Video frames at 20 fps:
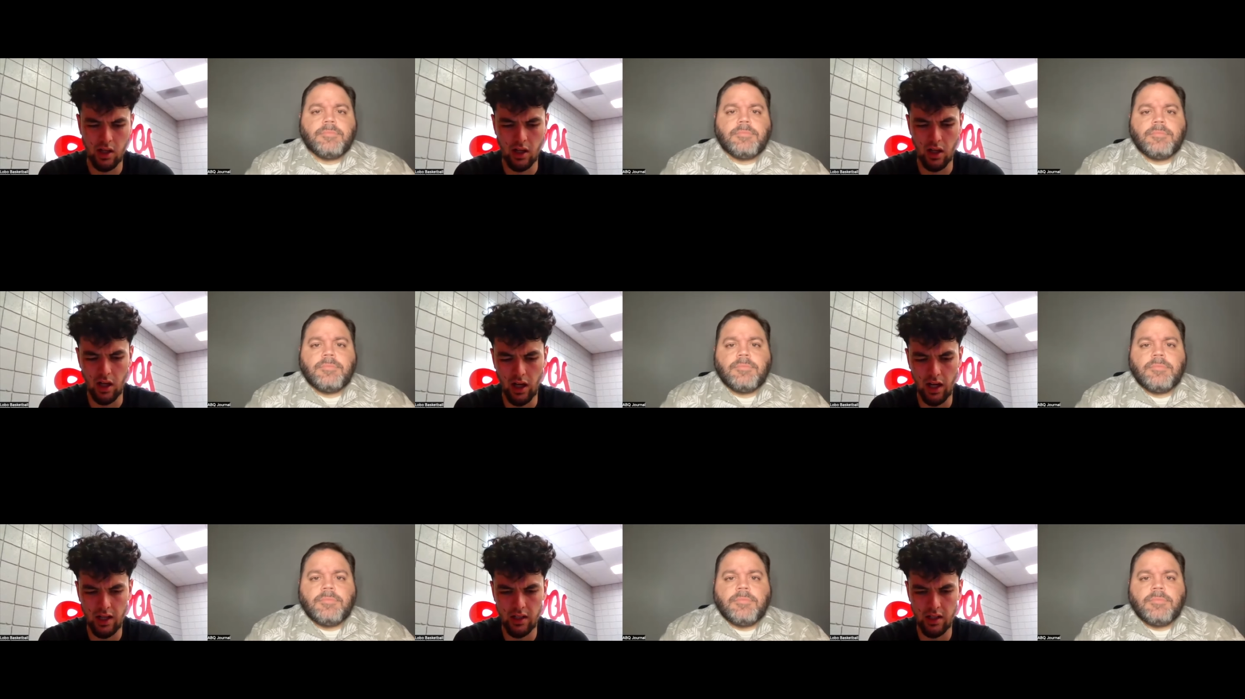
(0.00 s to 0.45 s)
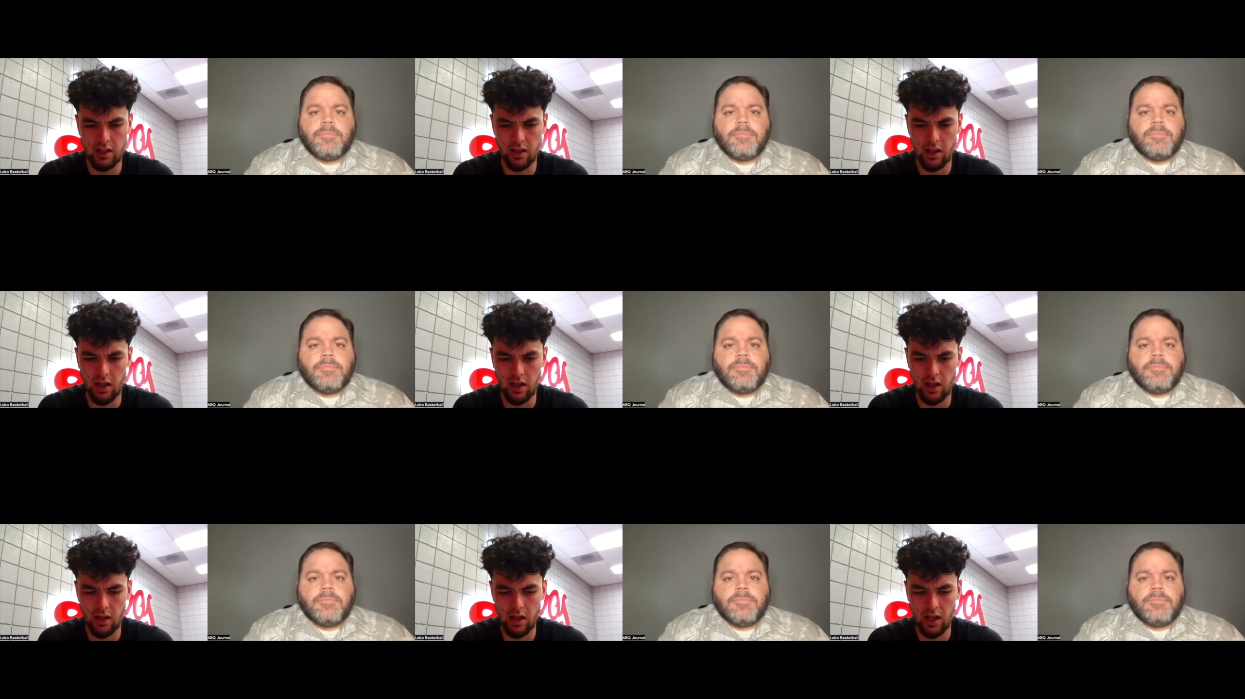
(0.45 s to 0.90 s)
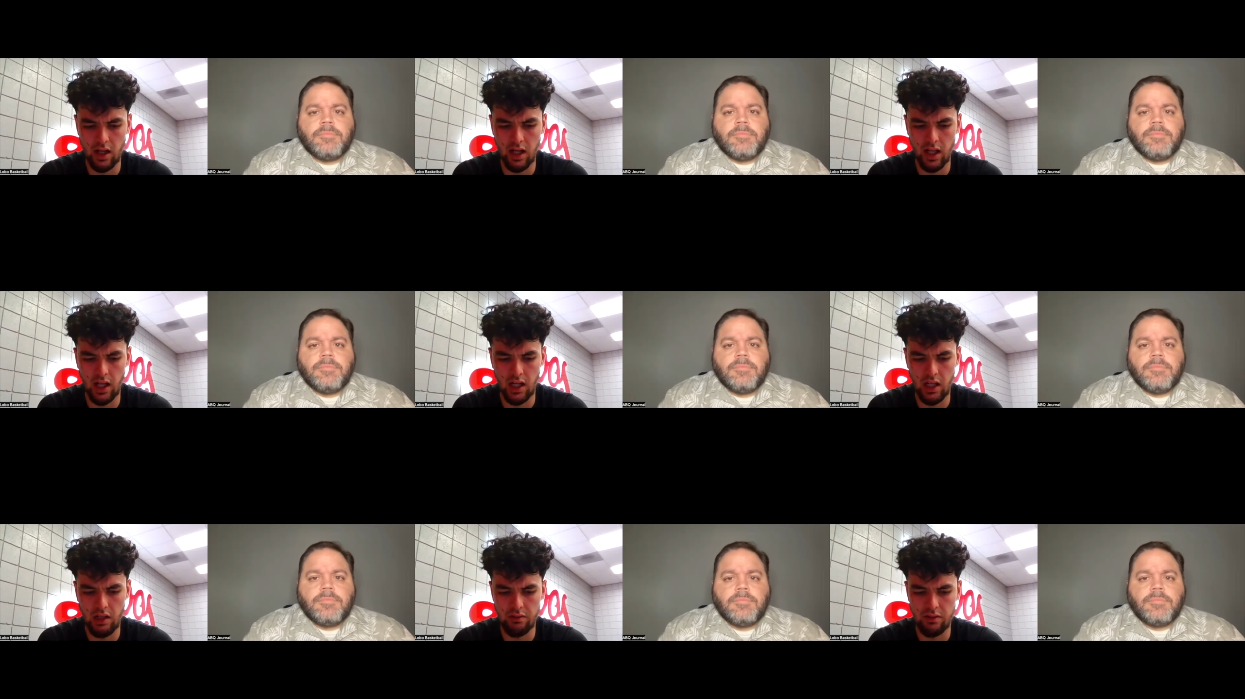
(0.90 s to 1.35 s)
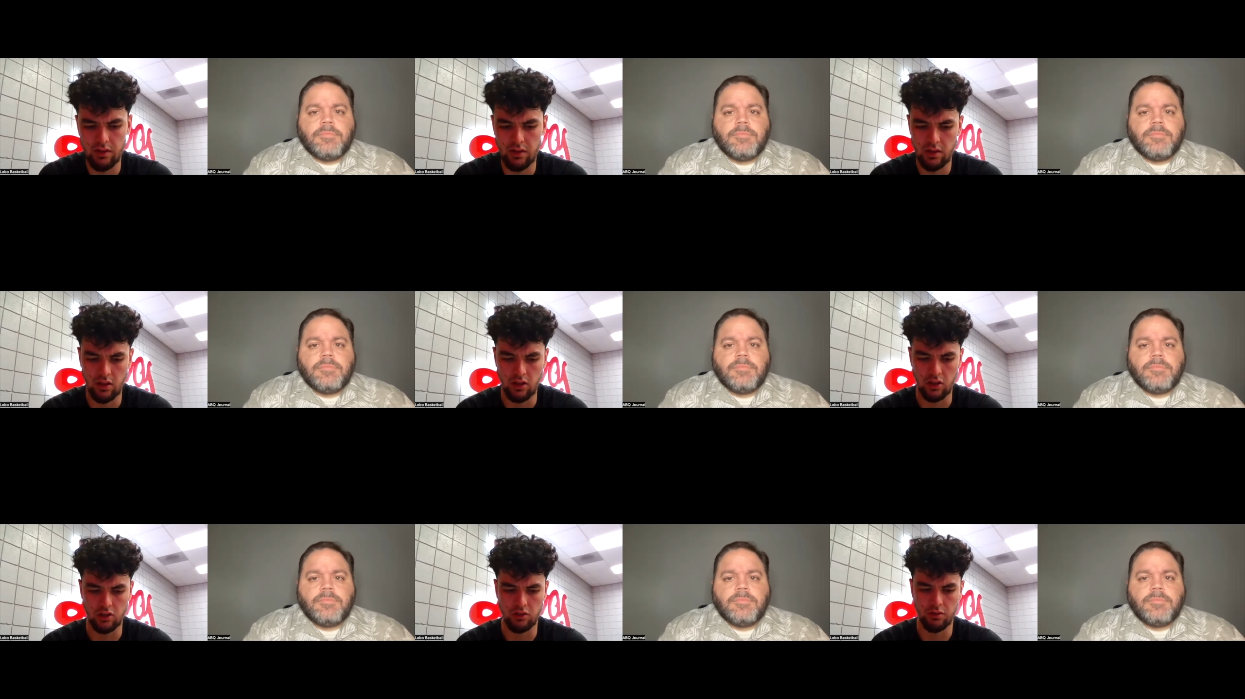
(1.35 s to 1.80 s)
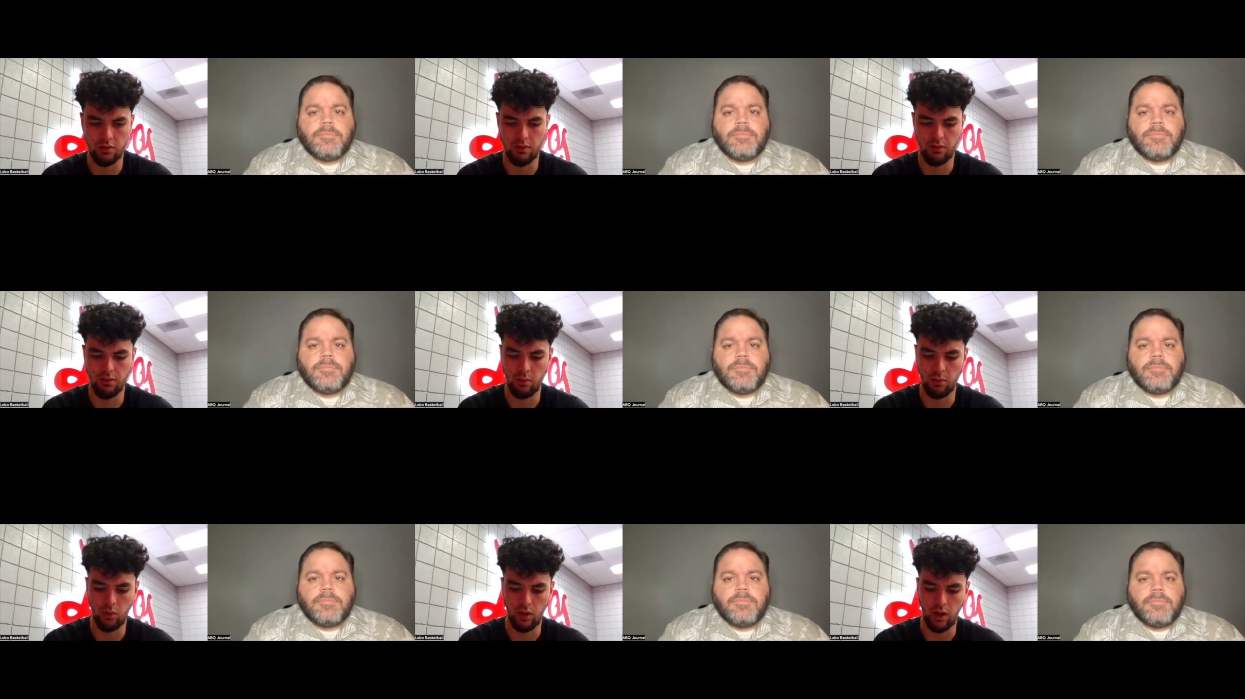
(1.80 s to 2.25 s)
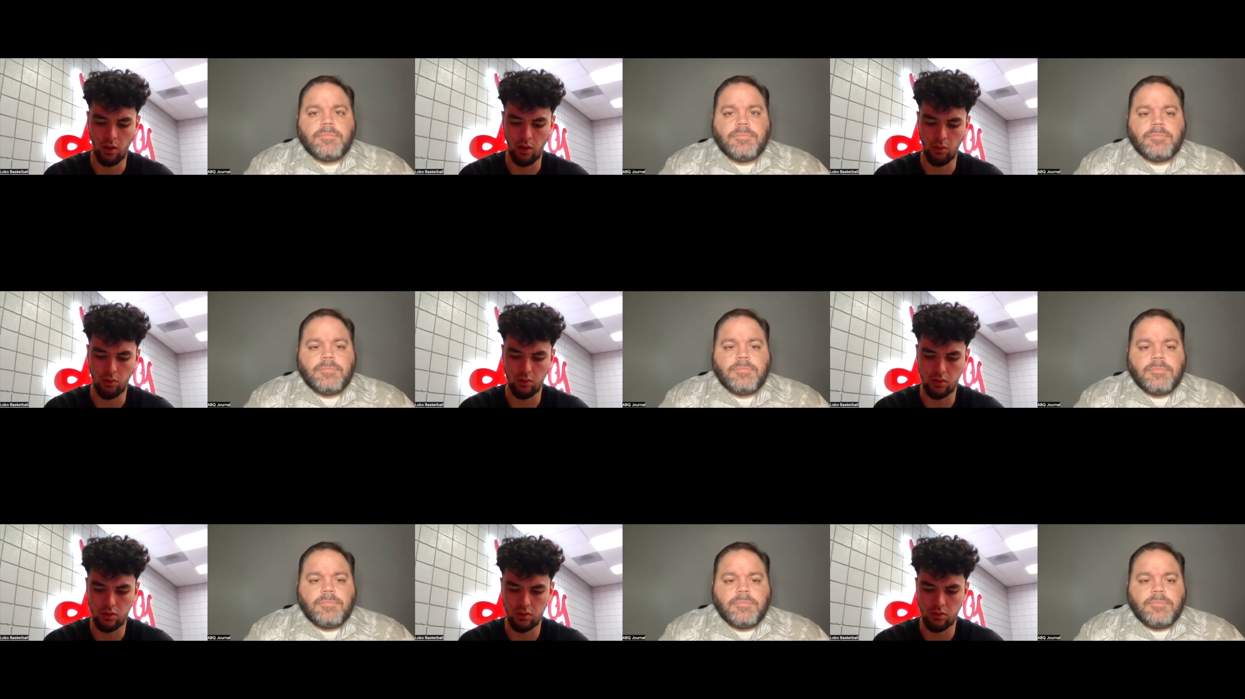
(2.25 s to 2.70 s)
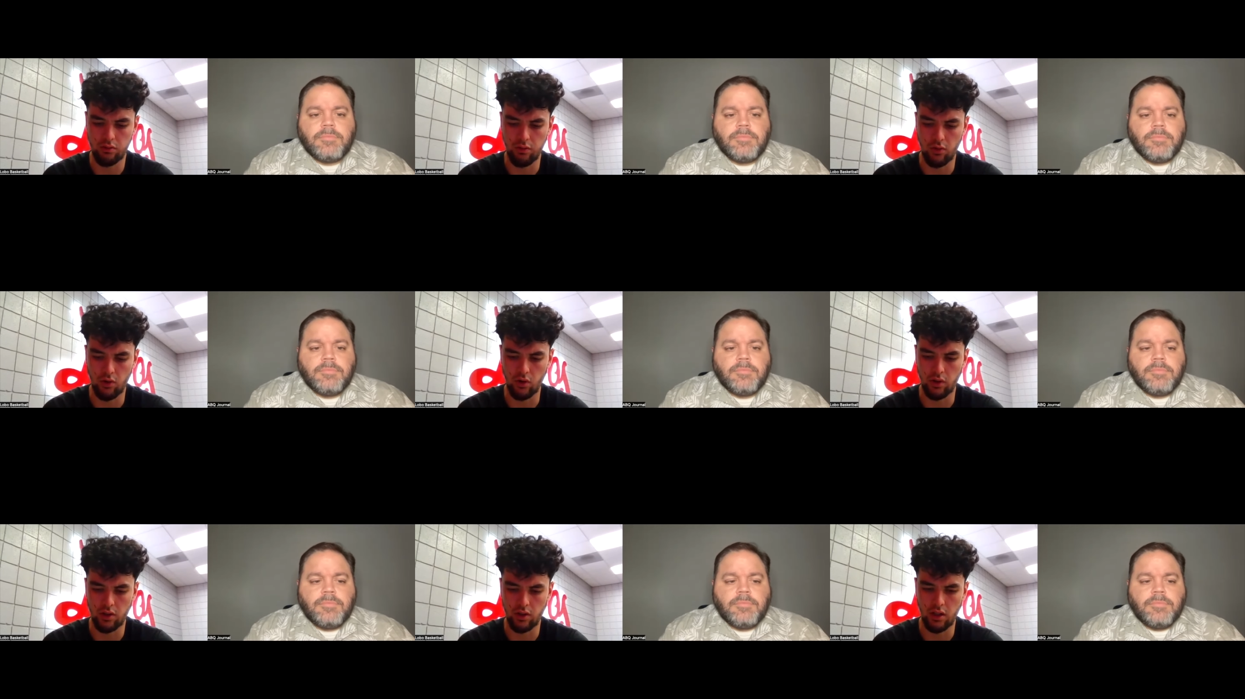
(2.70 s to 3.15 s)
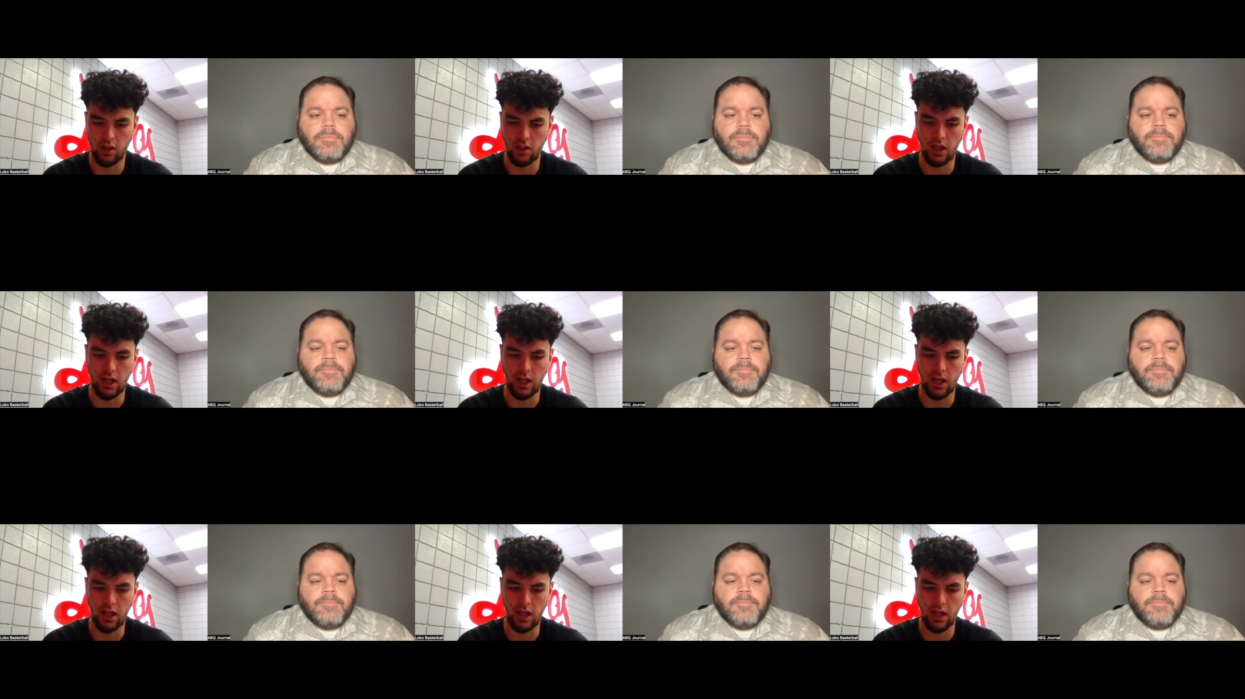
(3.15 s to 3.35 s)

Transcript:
Speaker 1: I, I lived, because when I was 14,